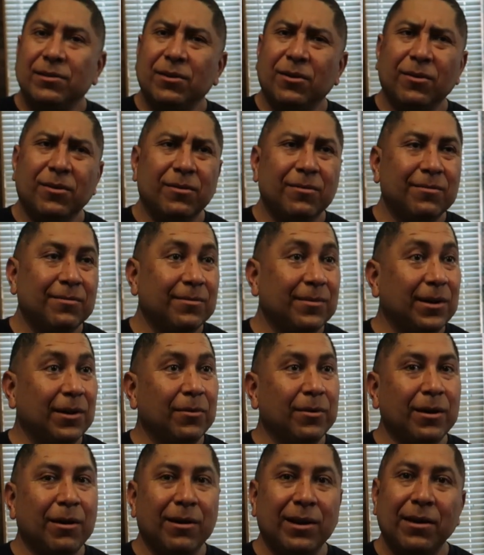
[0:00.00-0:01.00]
So
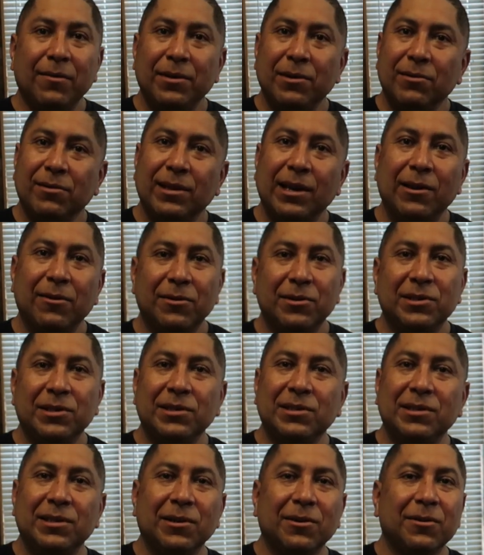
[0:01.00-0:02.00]
here we are, 11 years later, and
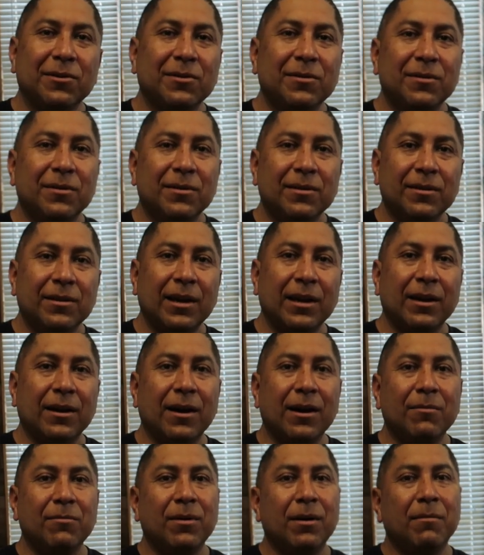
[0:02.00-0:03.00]
she's still, thank
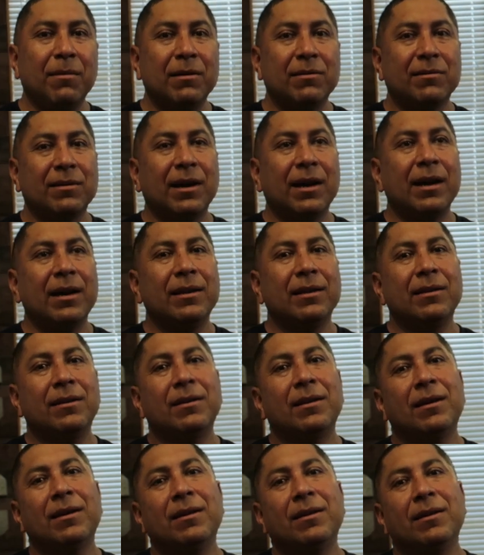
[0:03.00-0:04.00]
God, by my side,
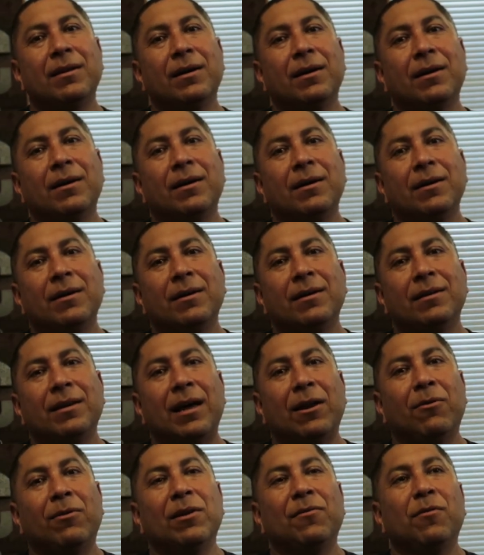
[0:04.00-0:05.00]
and
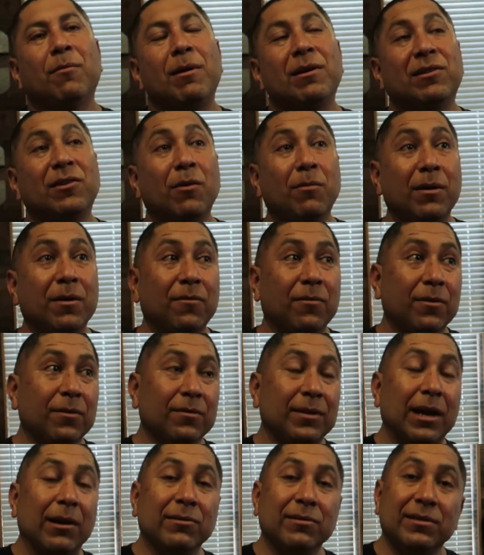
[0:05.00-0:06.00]
not only for myself, but for
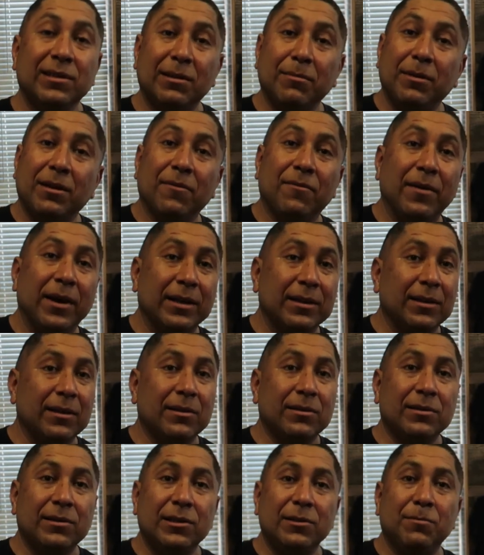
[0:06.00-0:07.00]
thousands that have been
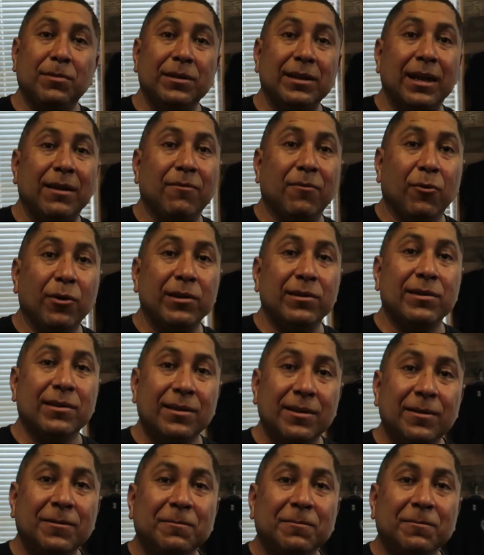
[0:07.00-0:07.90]
affected. She's been that voice.